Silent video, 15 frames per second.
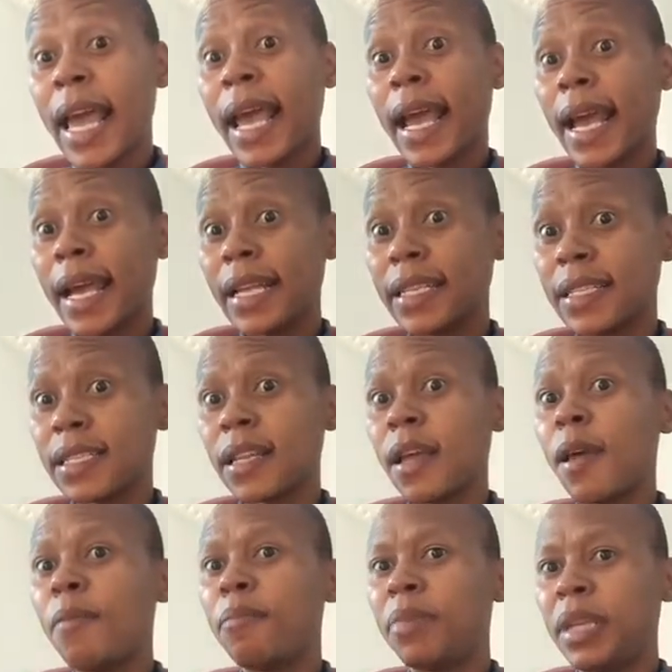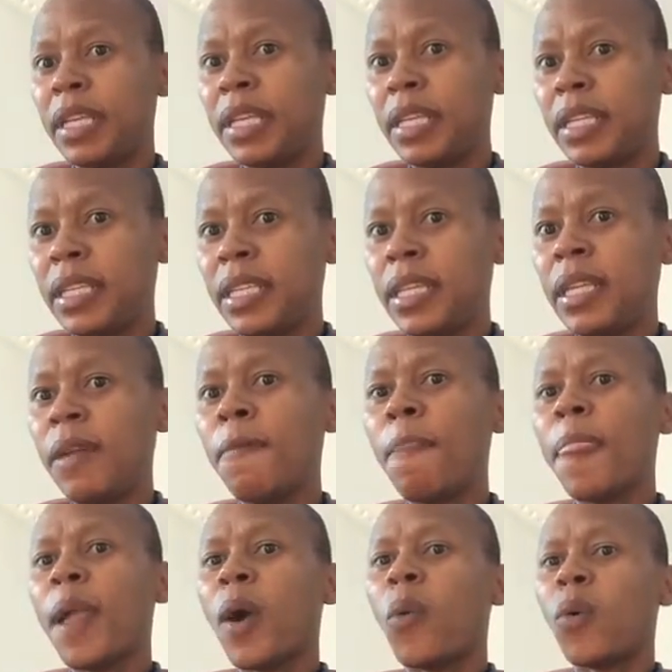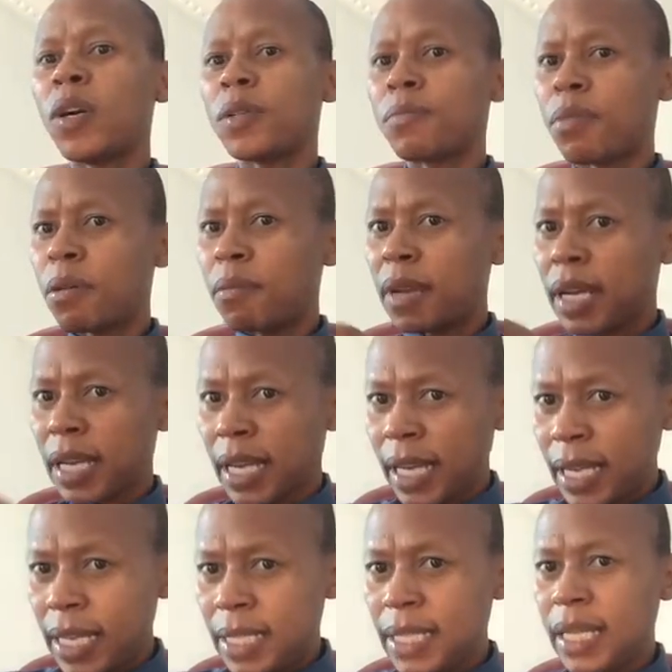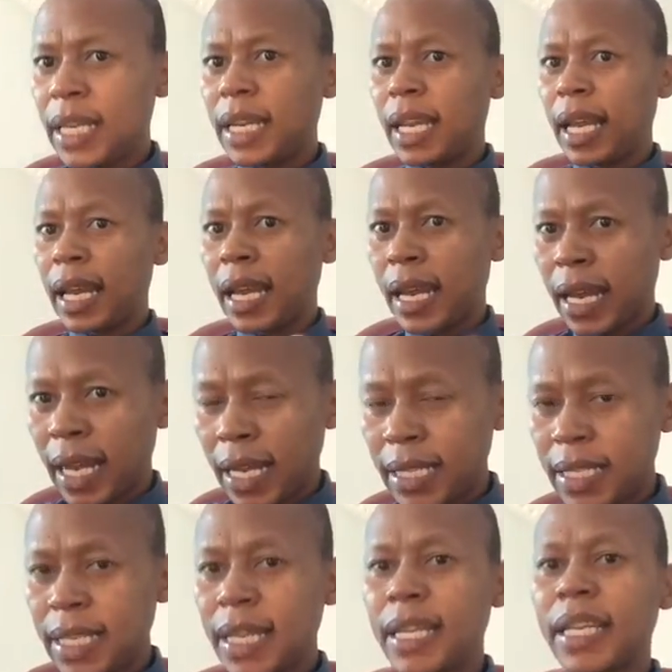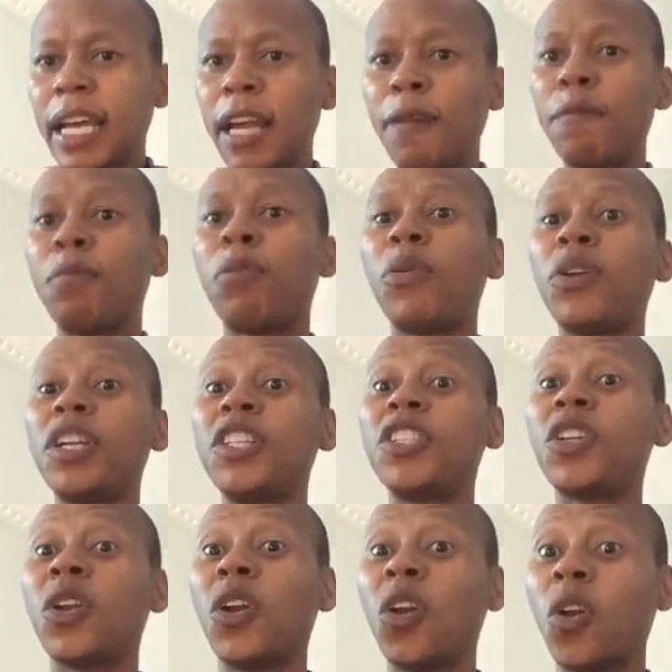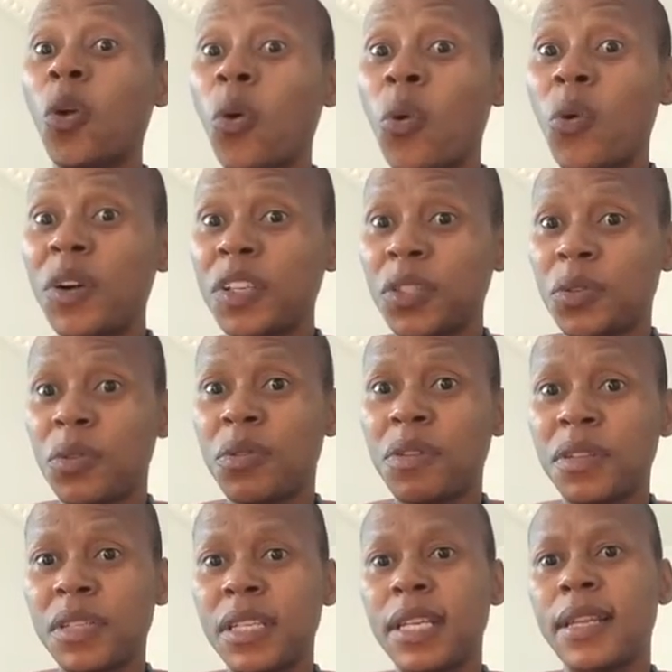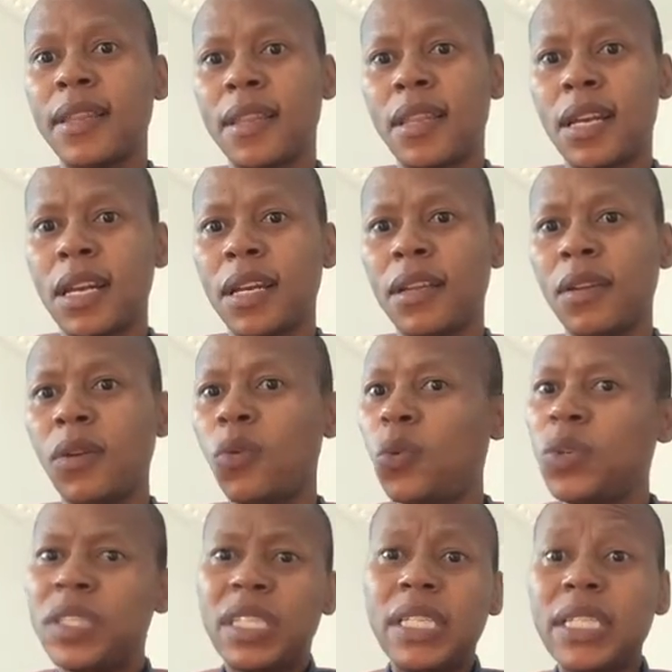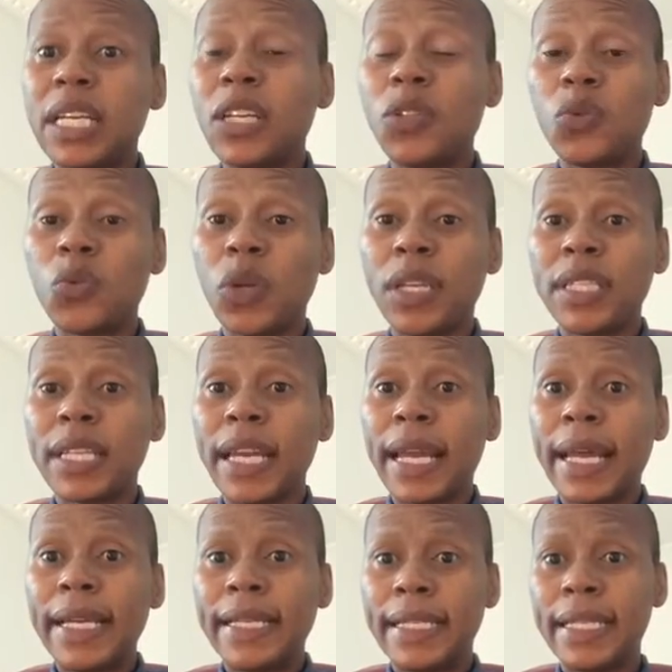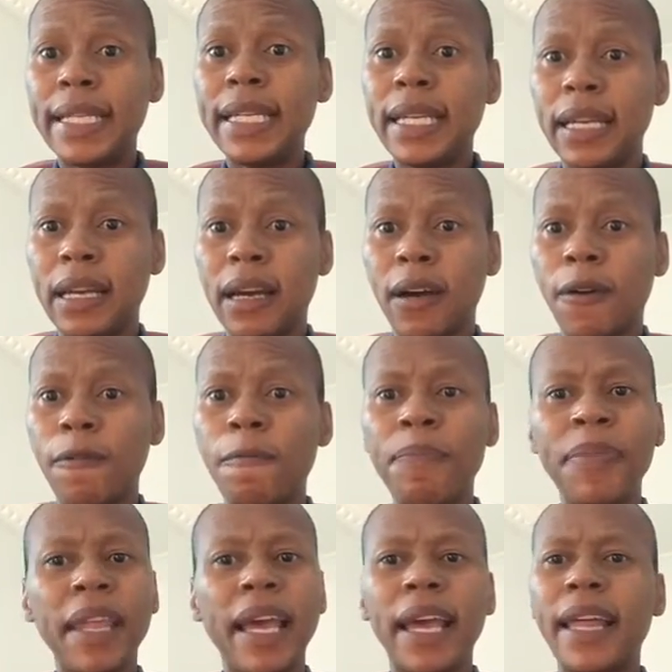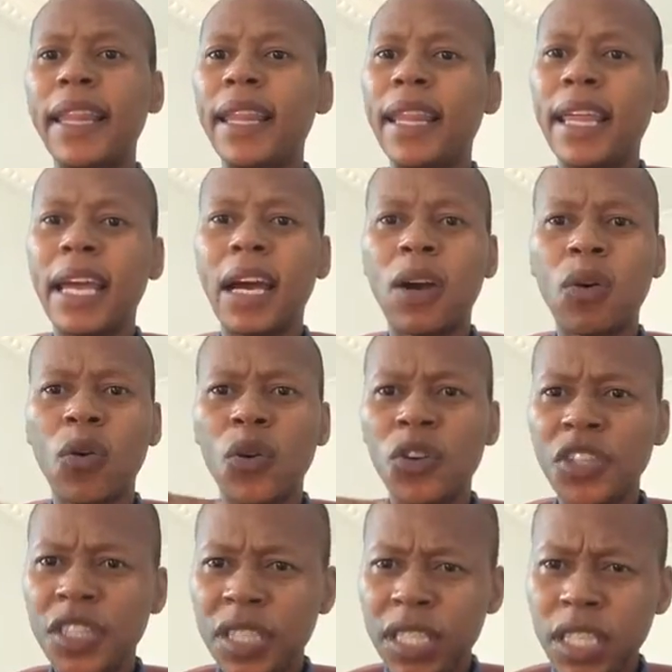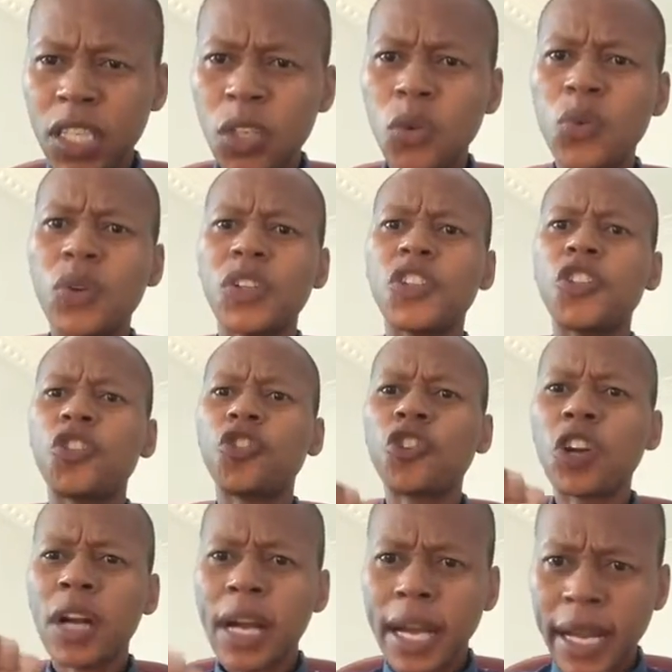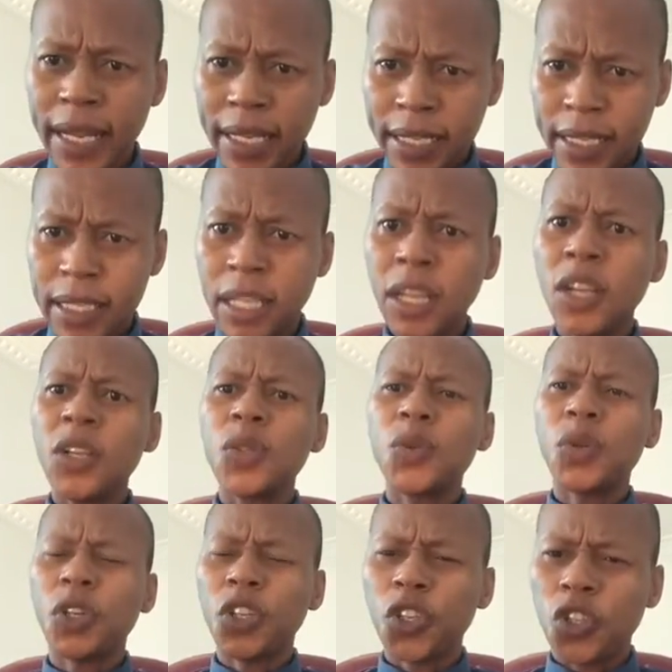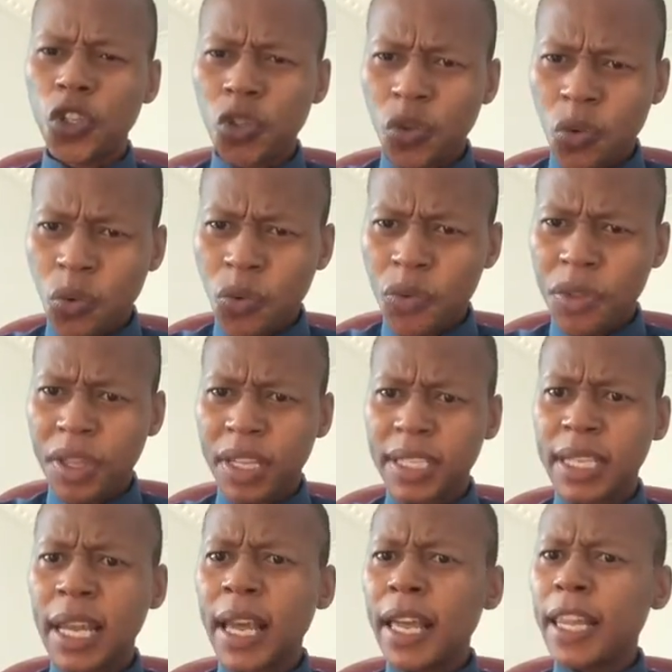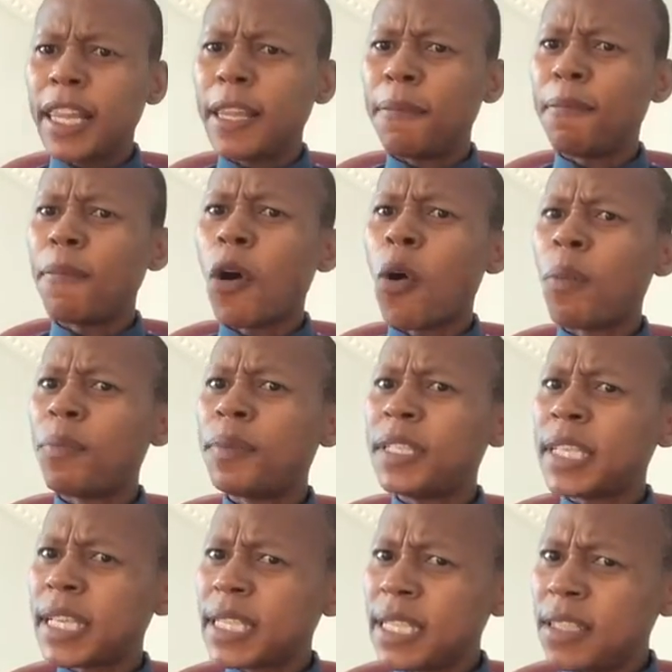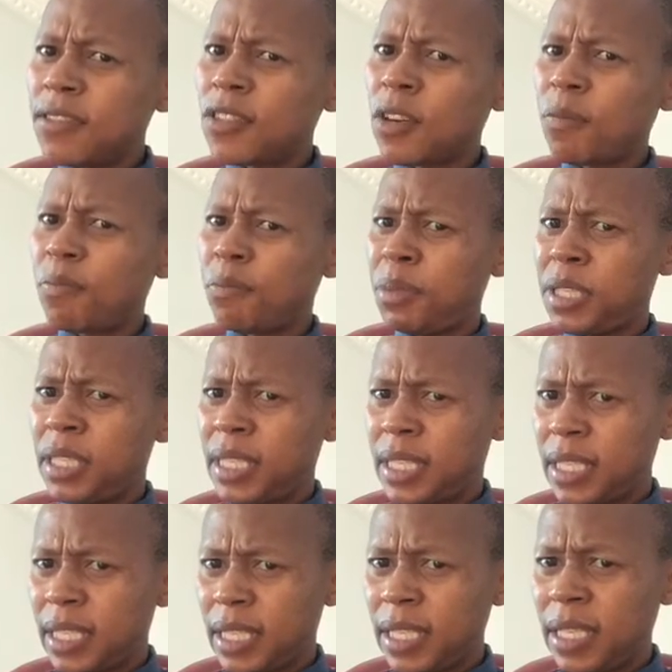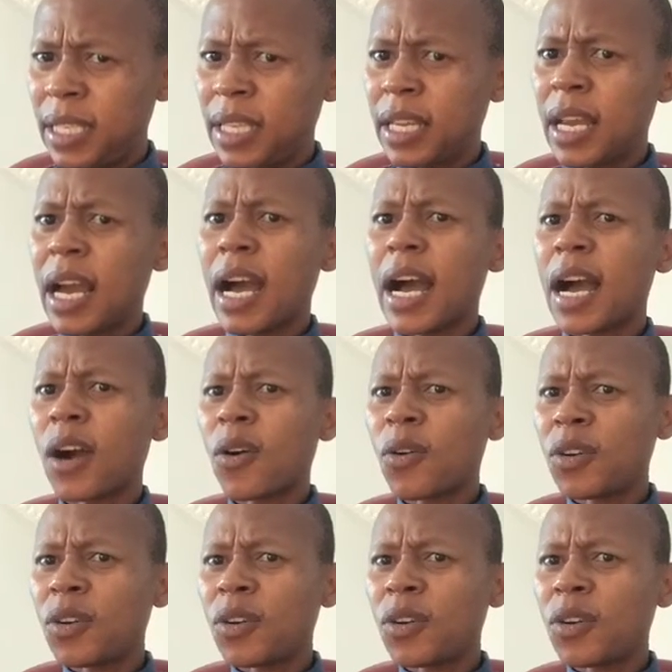Hence, BEE was promulgated, enacted, and put into law in 2003. We're sitting in 2019 now, and there are continuous strides to ensure that the objectives of BEE are